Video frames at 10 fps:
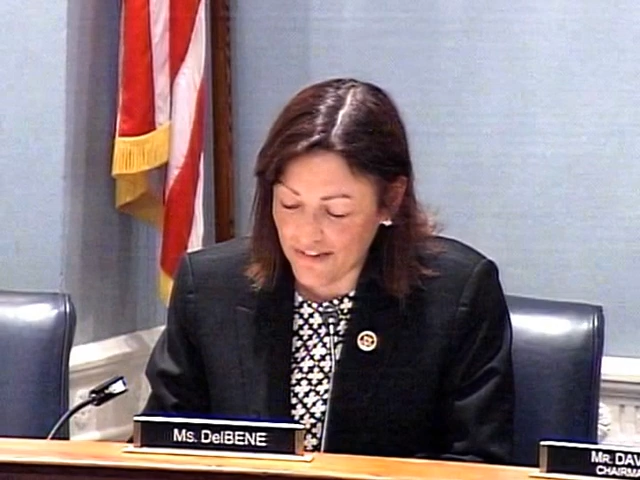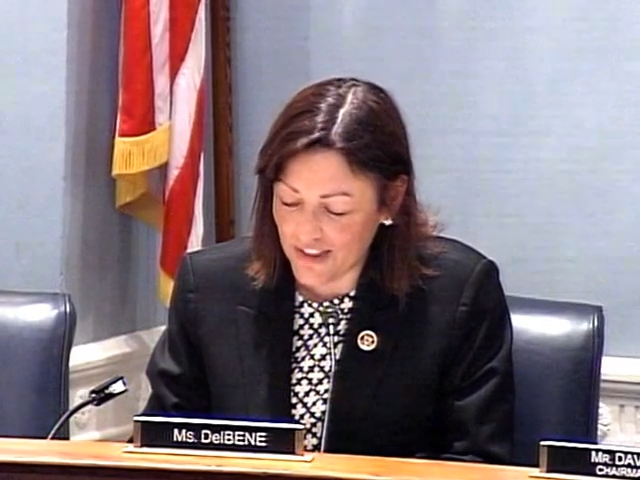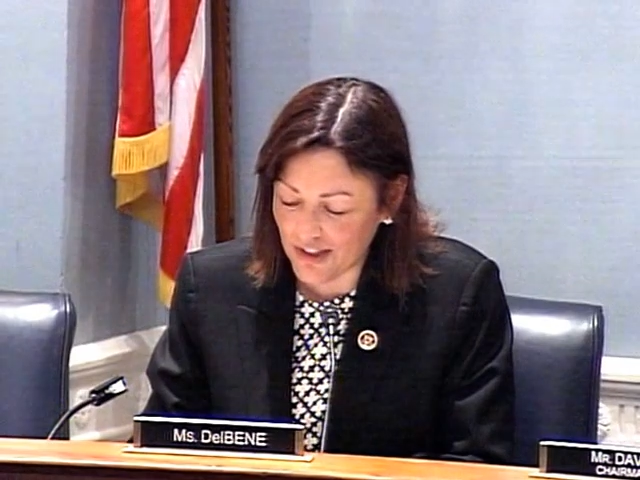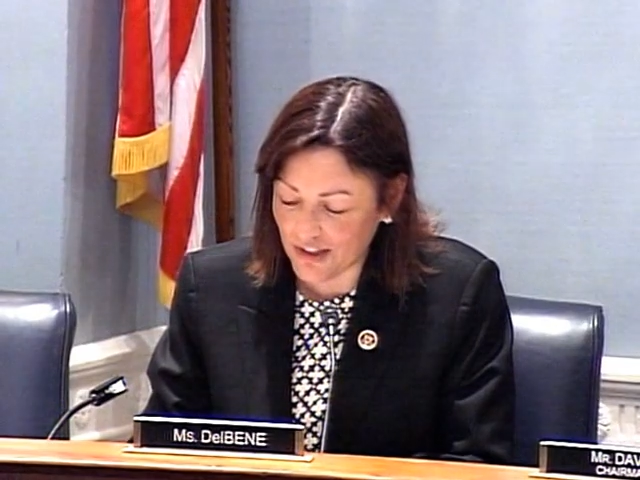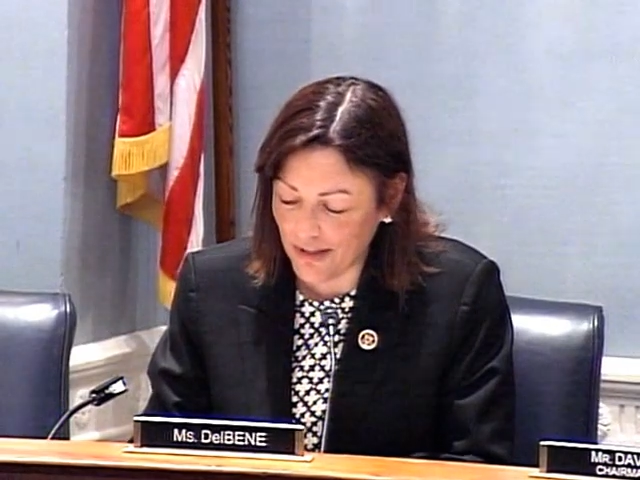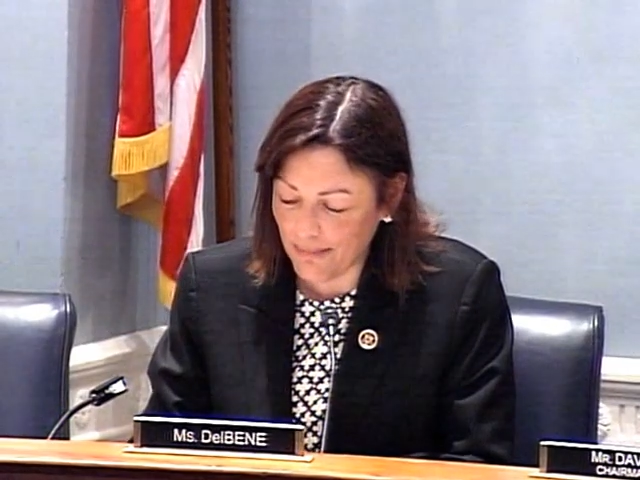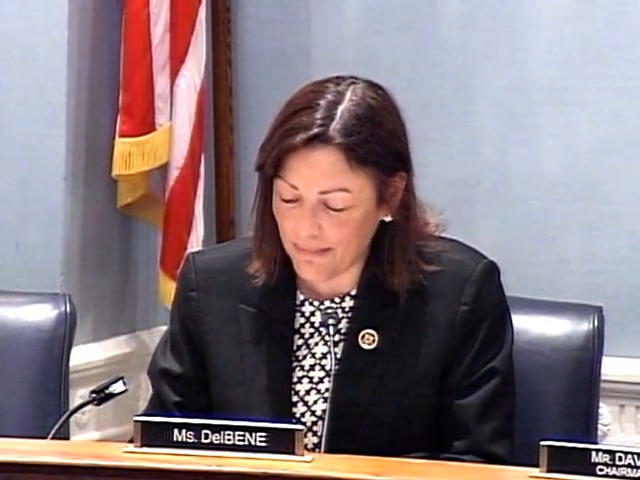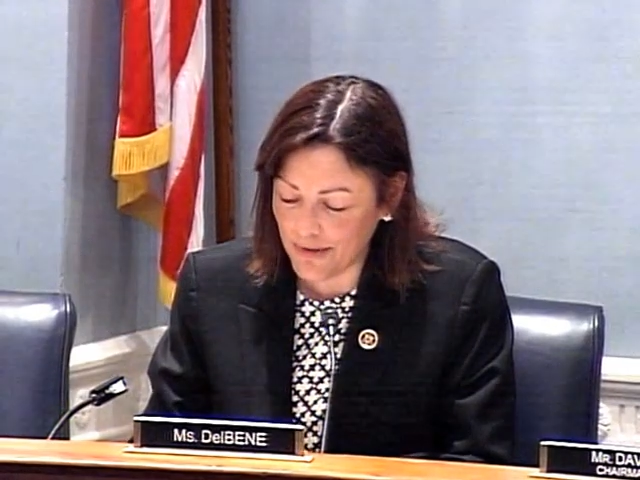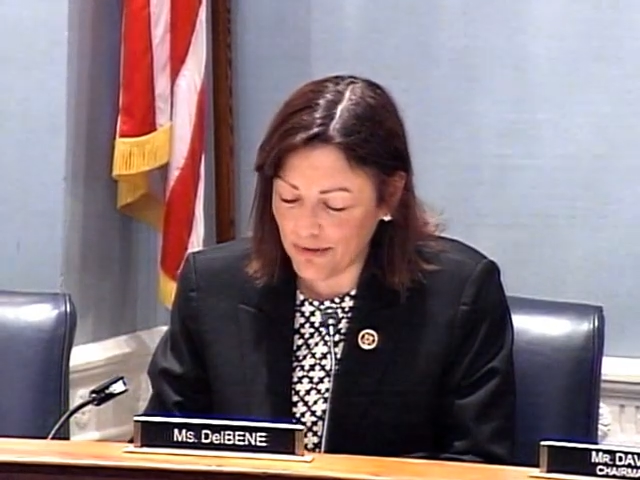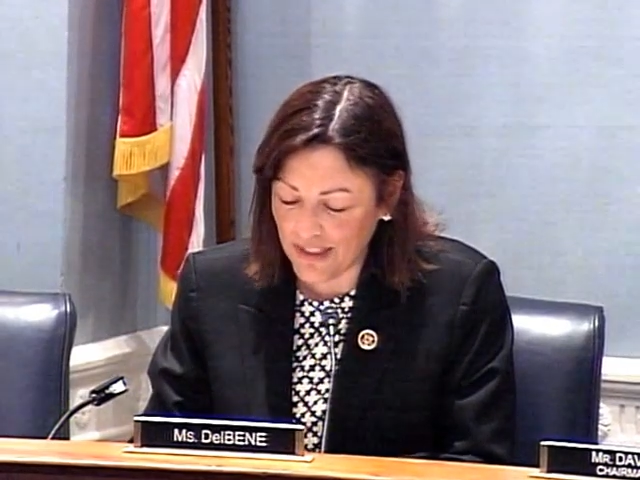disagreement
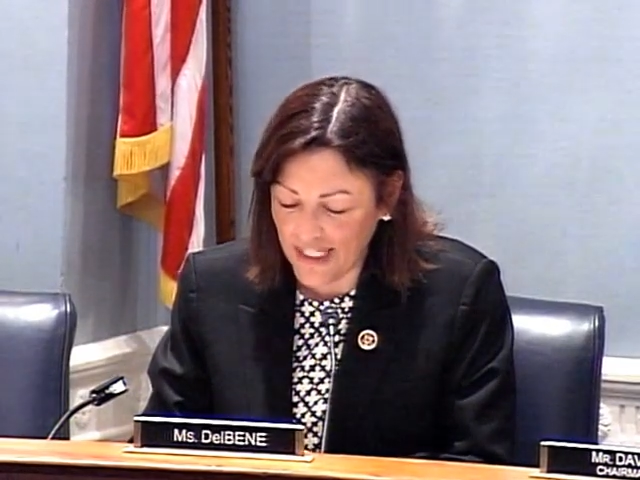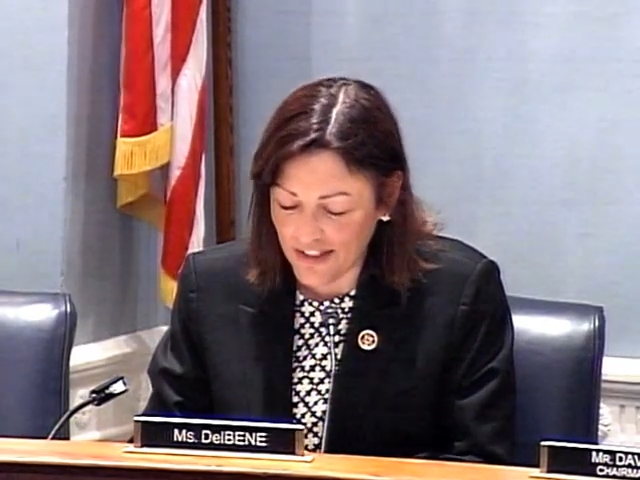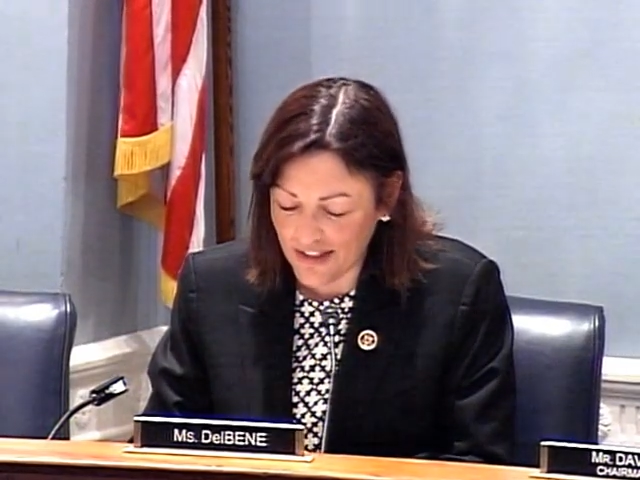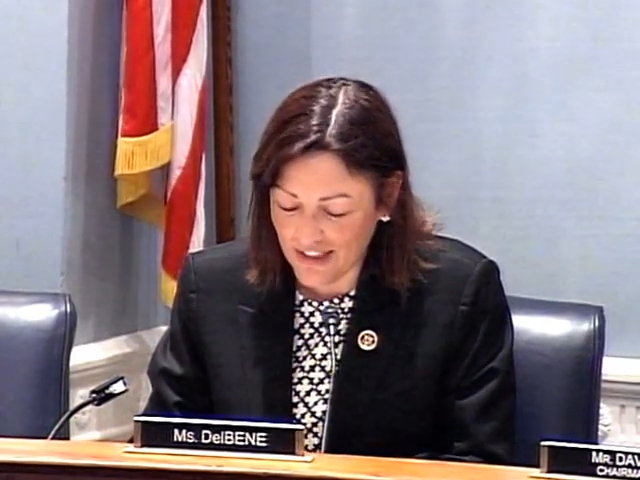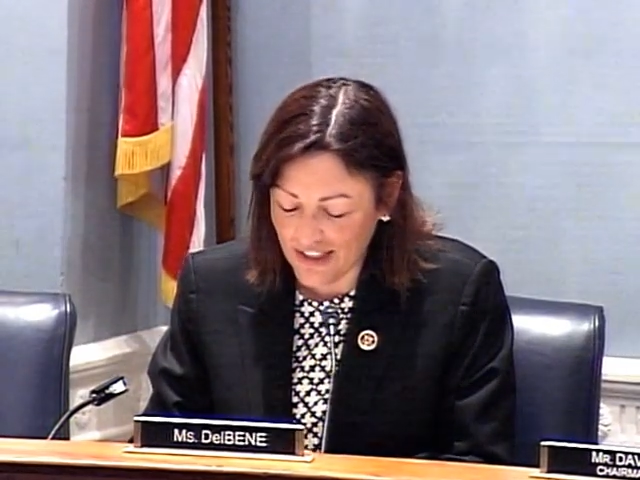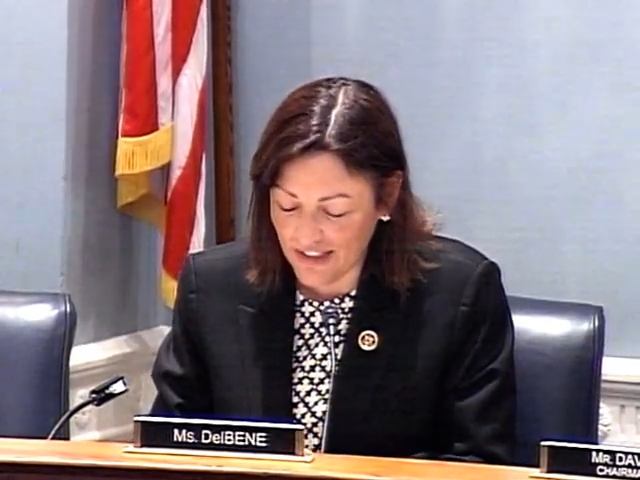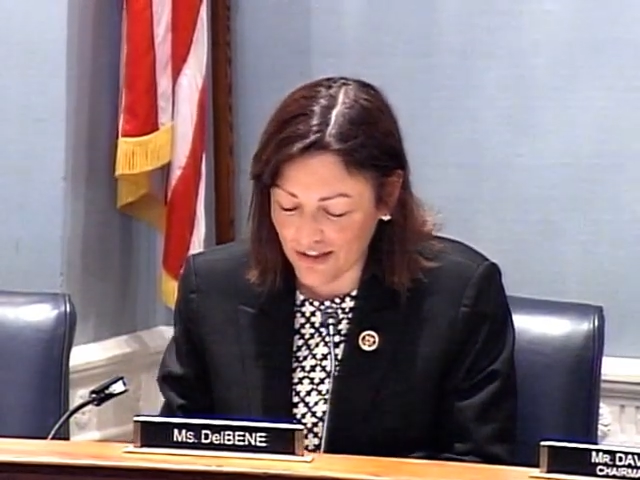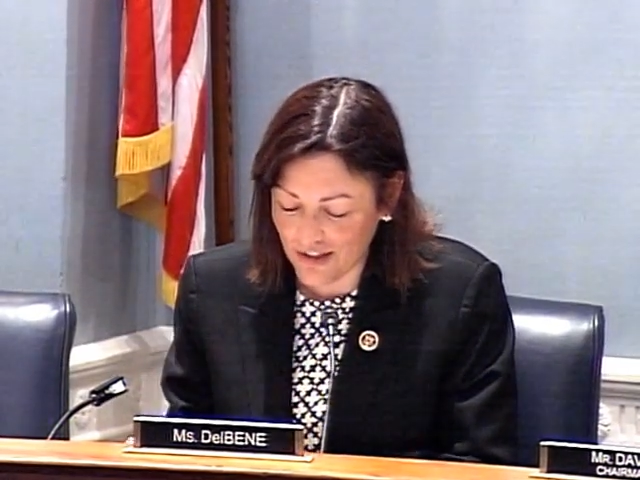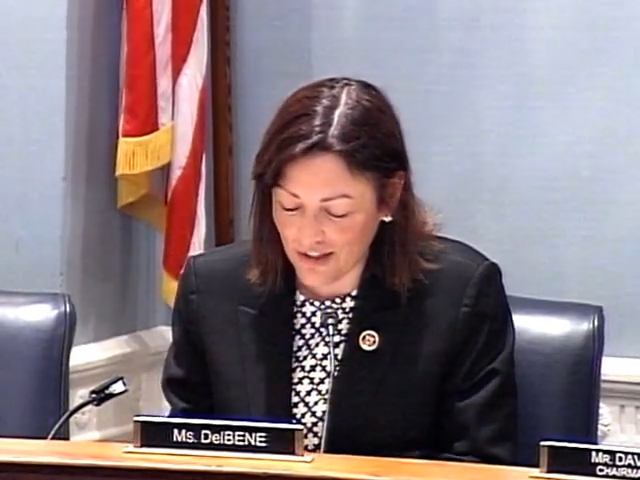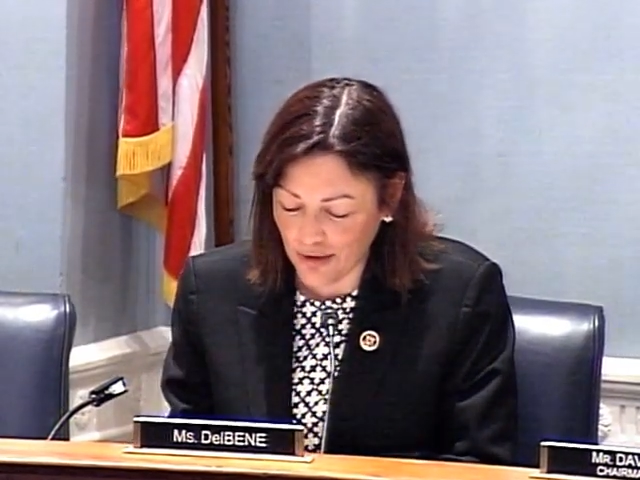between agencies during an